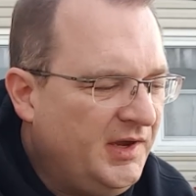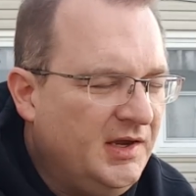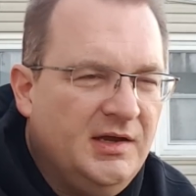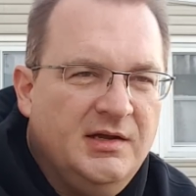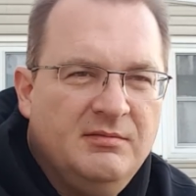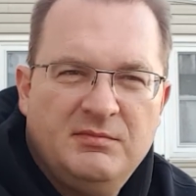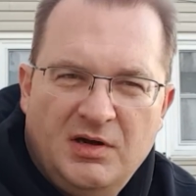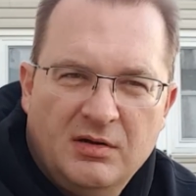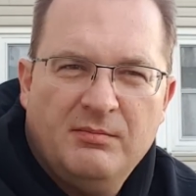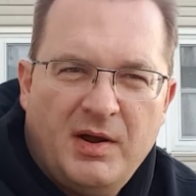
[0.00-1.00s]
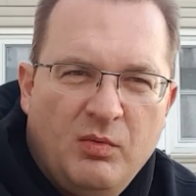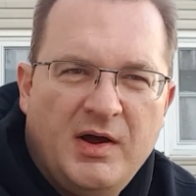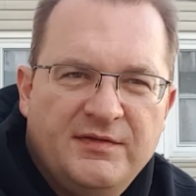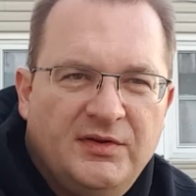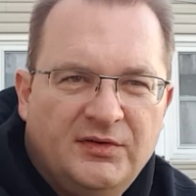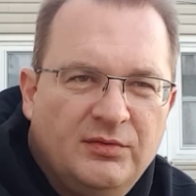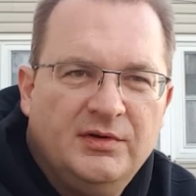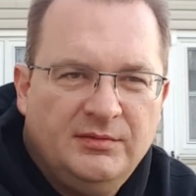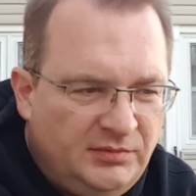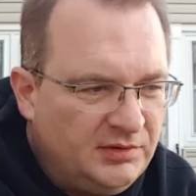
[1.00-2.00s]
And, my wife says,
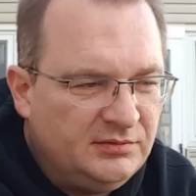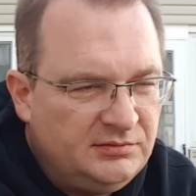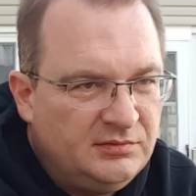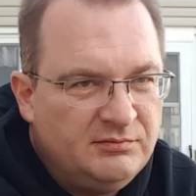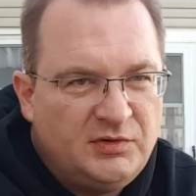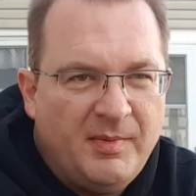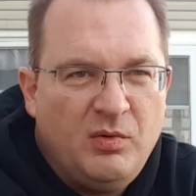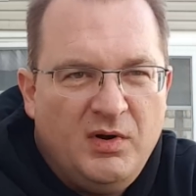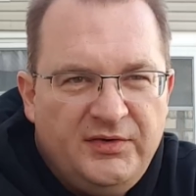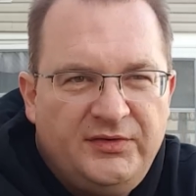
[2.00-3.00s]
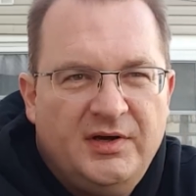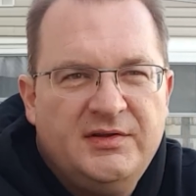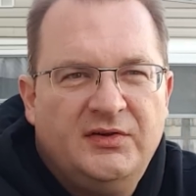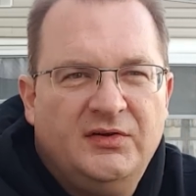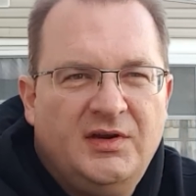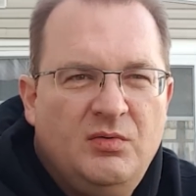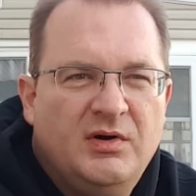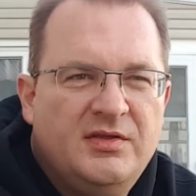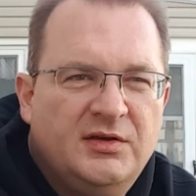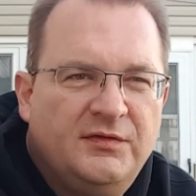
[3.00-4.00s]
well, to my one son, he
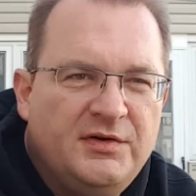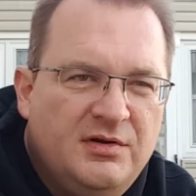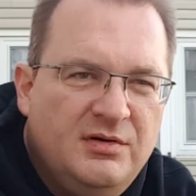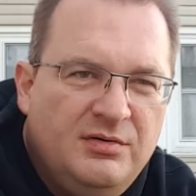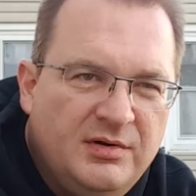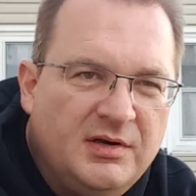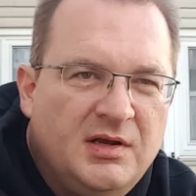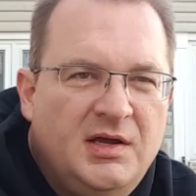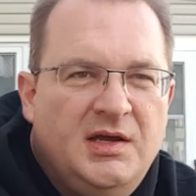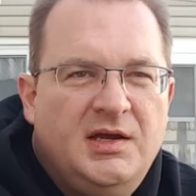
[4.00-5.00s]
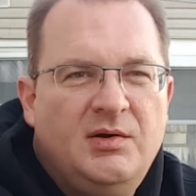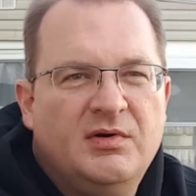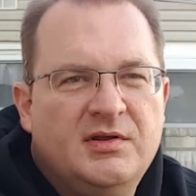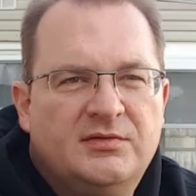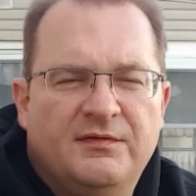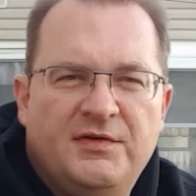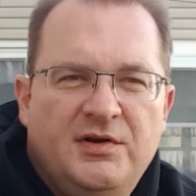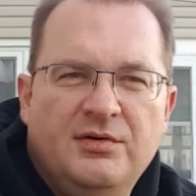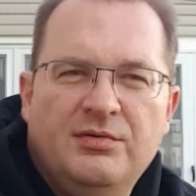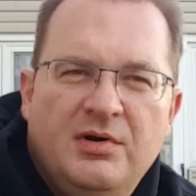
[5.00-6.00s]
wanted this for you and he wanted this one for
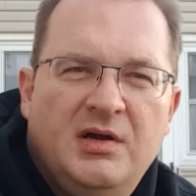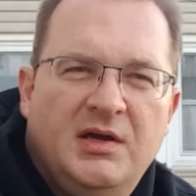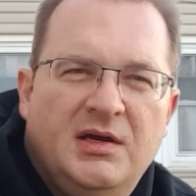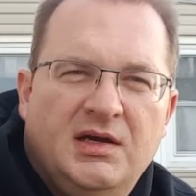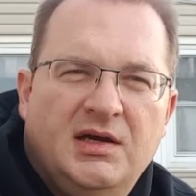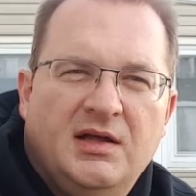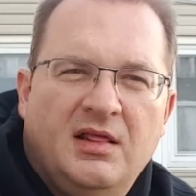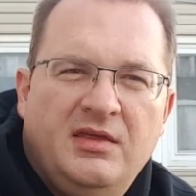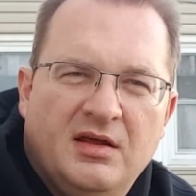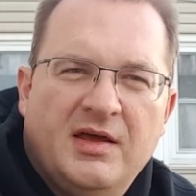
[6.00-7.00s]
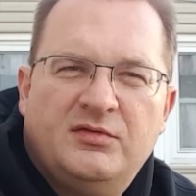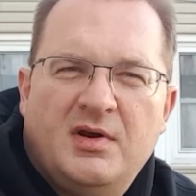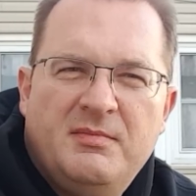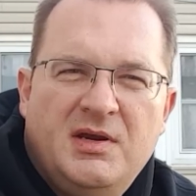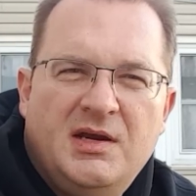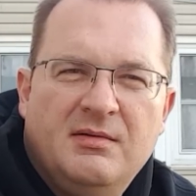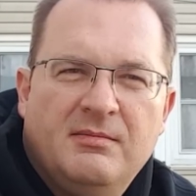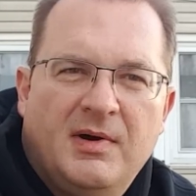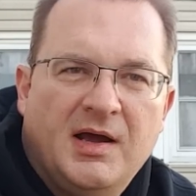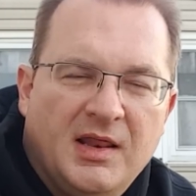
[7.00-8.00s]
you. That's what I mean
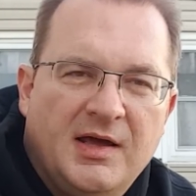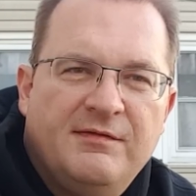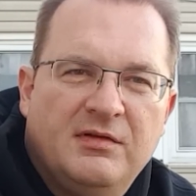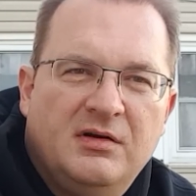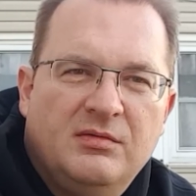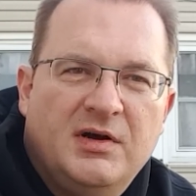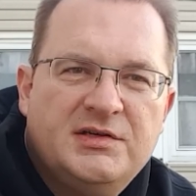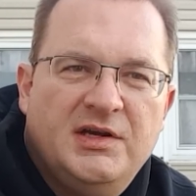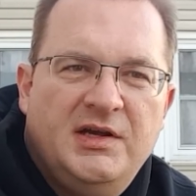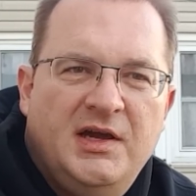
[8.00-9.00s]
by a lifelong watch.